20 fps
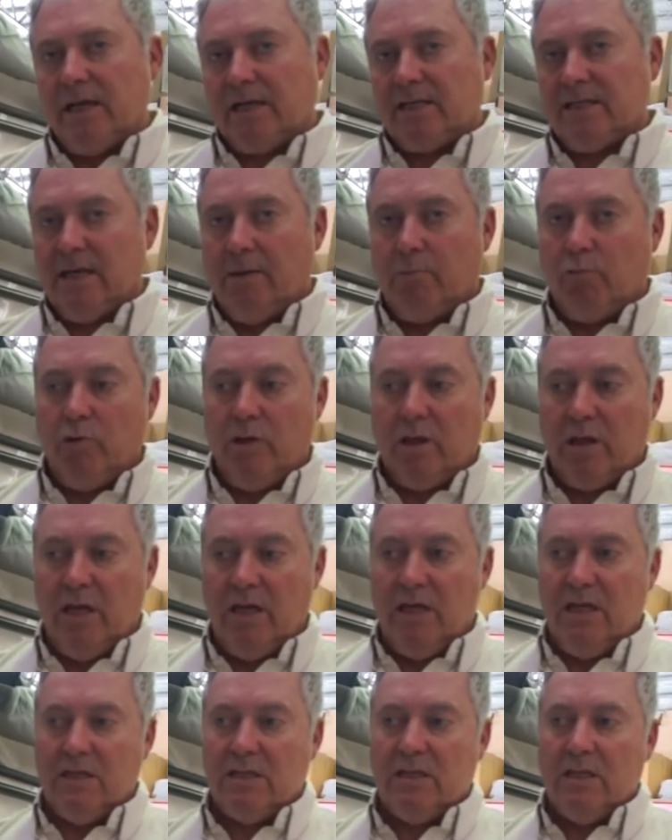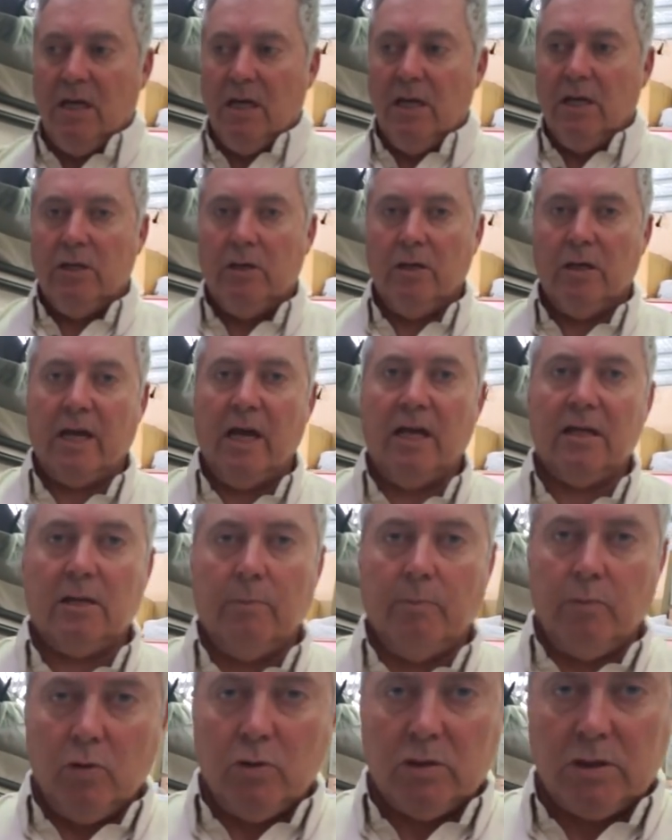except with this you get
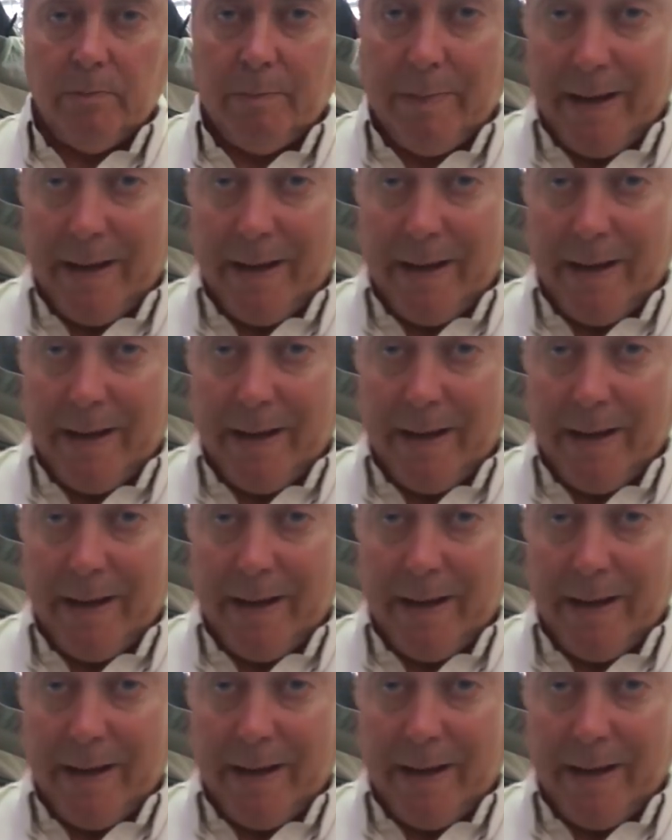to push a